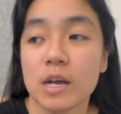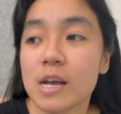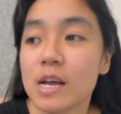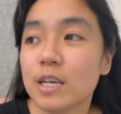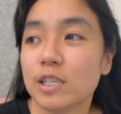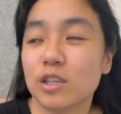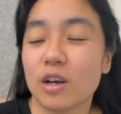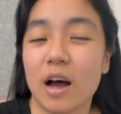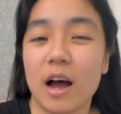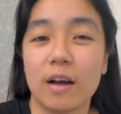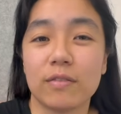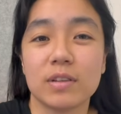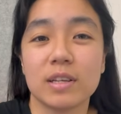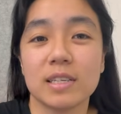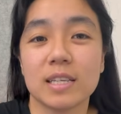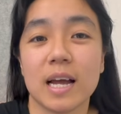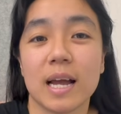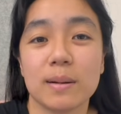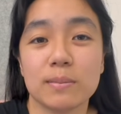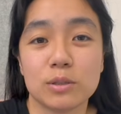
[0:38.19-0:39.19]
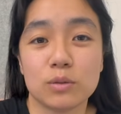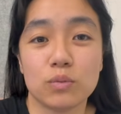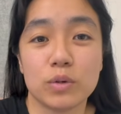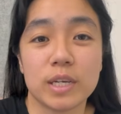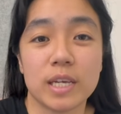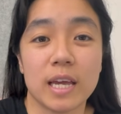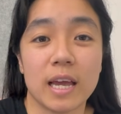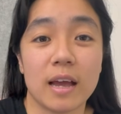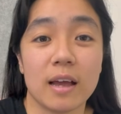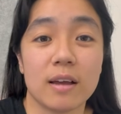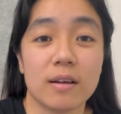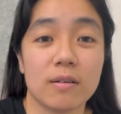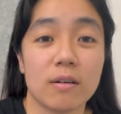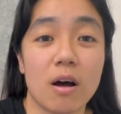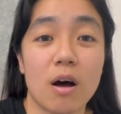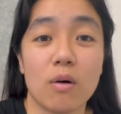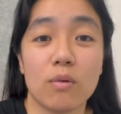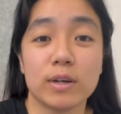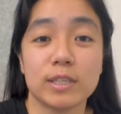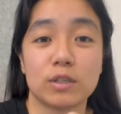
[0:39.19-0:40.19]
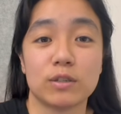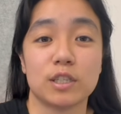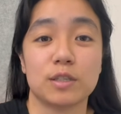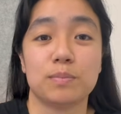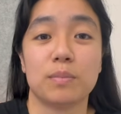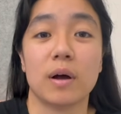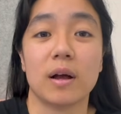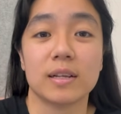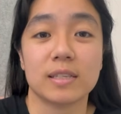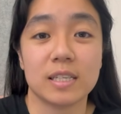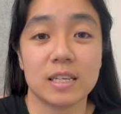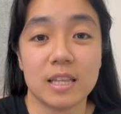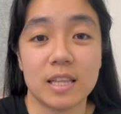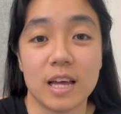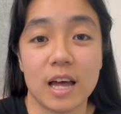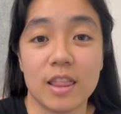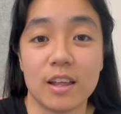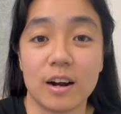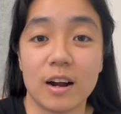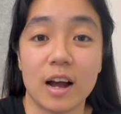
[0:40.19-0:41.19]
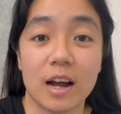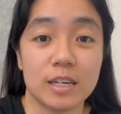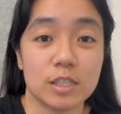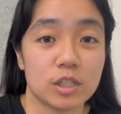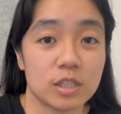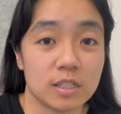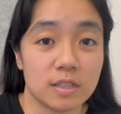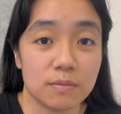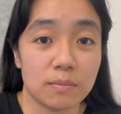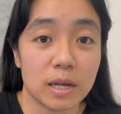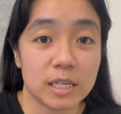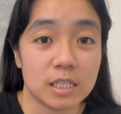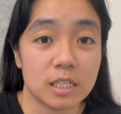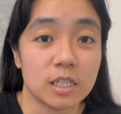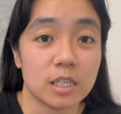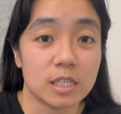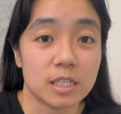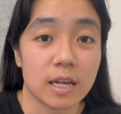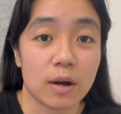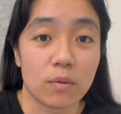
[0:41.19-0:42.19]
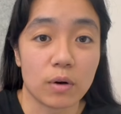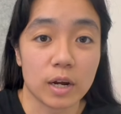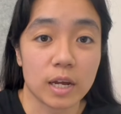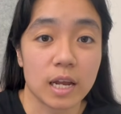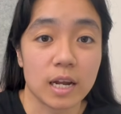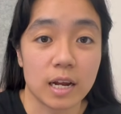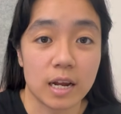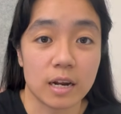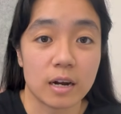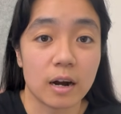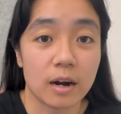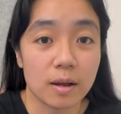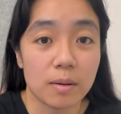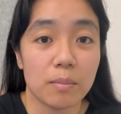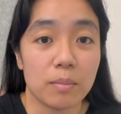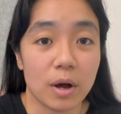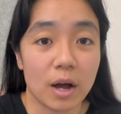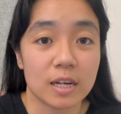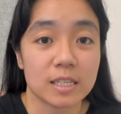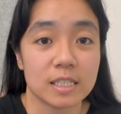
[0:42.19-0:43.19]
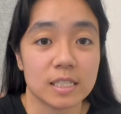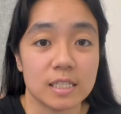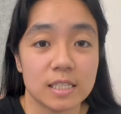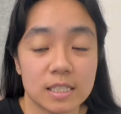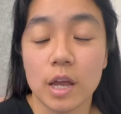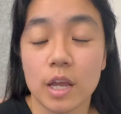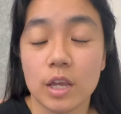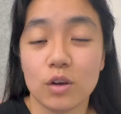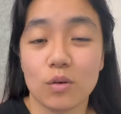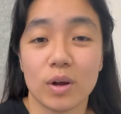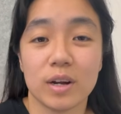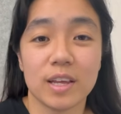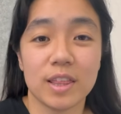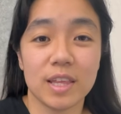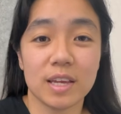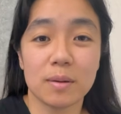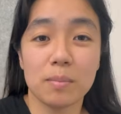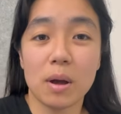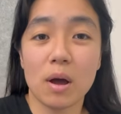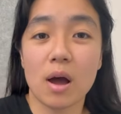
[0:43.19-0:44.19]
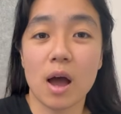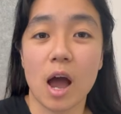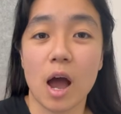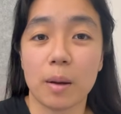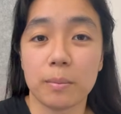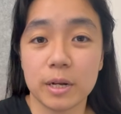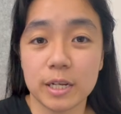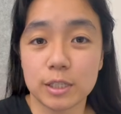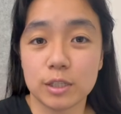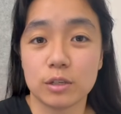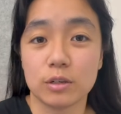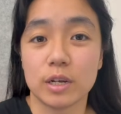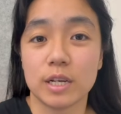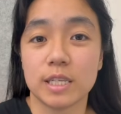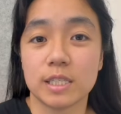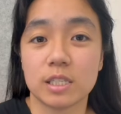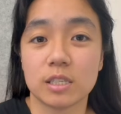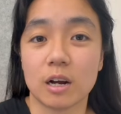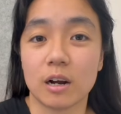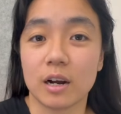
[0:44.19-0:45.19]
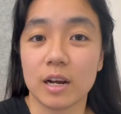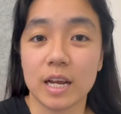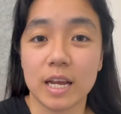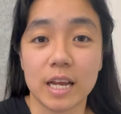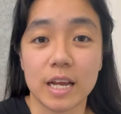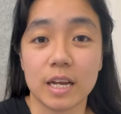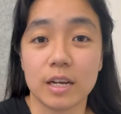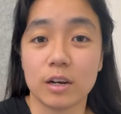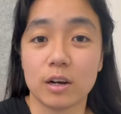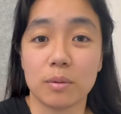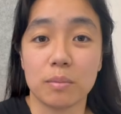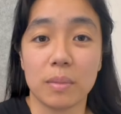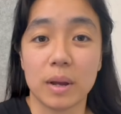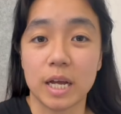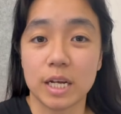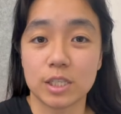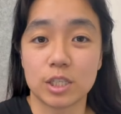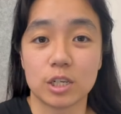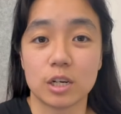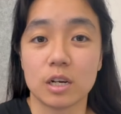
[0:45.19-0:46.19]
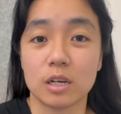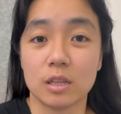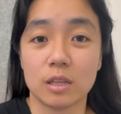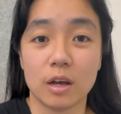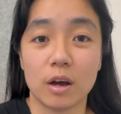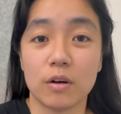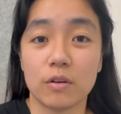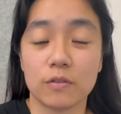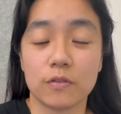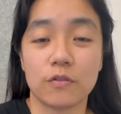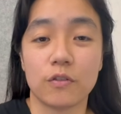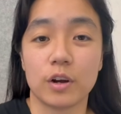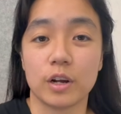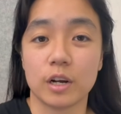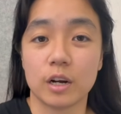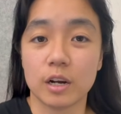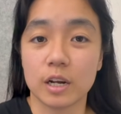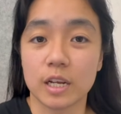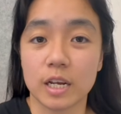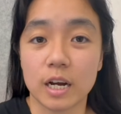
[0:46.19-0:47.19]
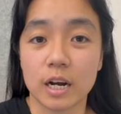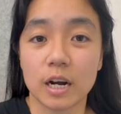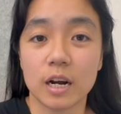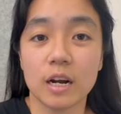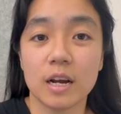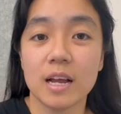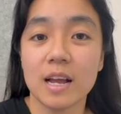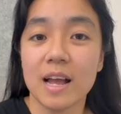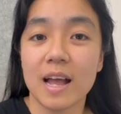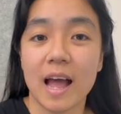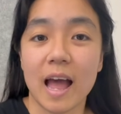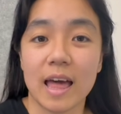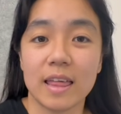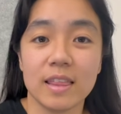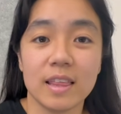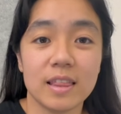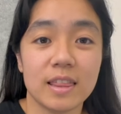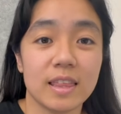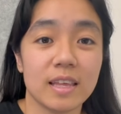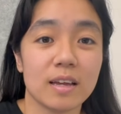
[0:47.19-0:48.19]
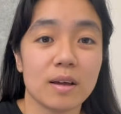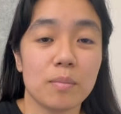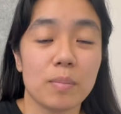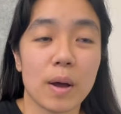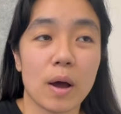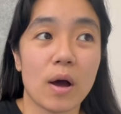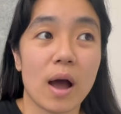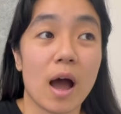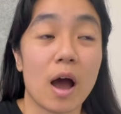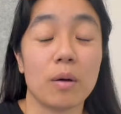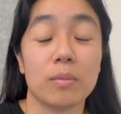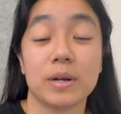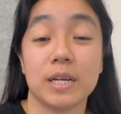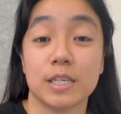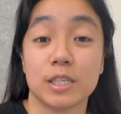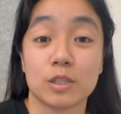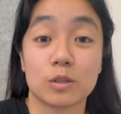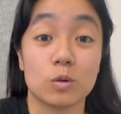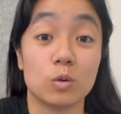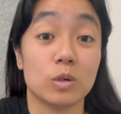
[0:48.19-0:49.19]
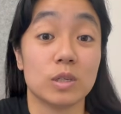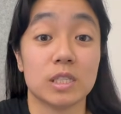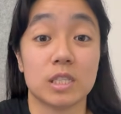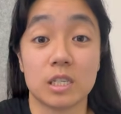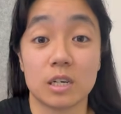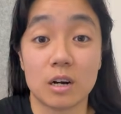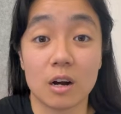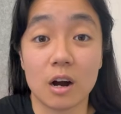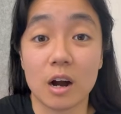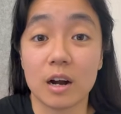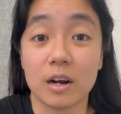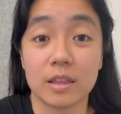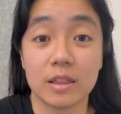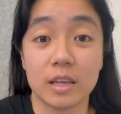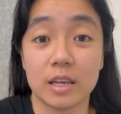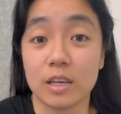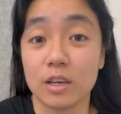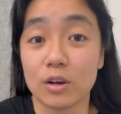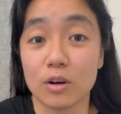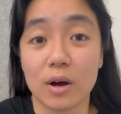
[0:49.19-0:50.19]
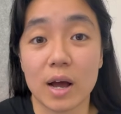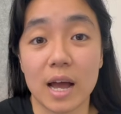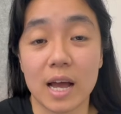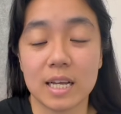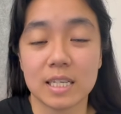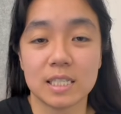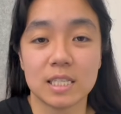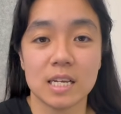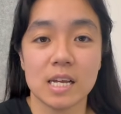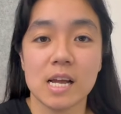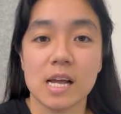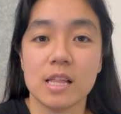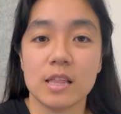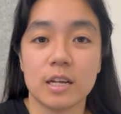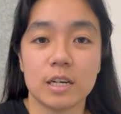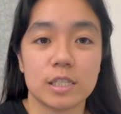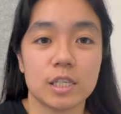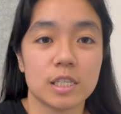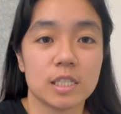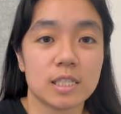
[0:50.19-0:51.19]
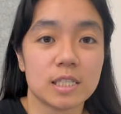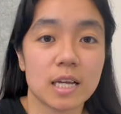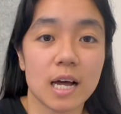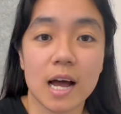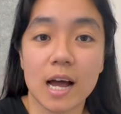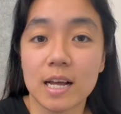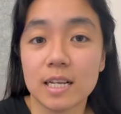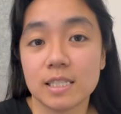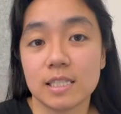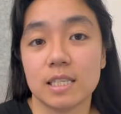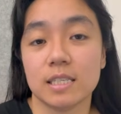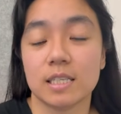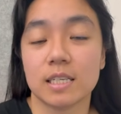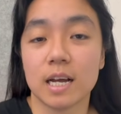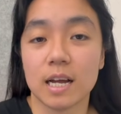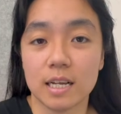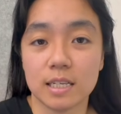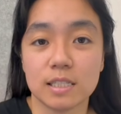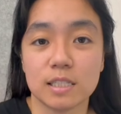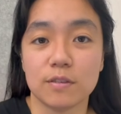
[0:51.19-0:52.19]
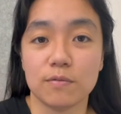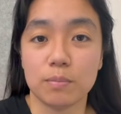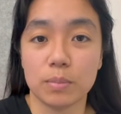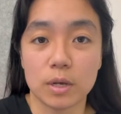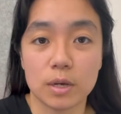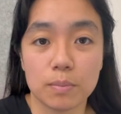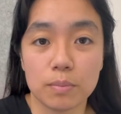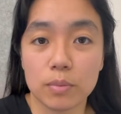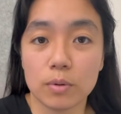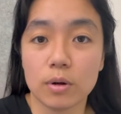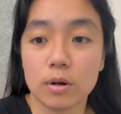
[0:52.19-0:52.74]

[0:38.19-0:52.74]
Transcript: So oftentimes we can't always respond to the other hundreds of messages that we're getting in our inboxes. You want to think about how many students are in your major alone for your year, and then think about how many schools there are in the US. There's just tons and tons of people.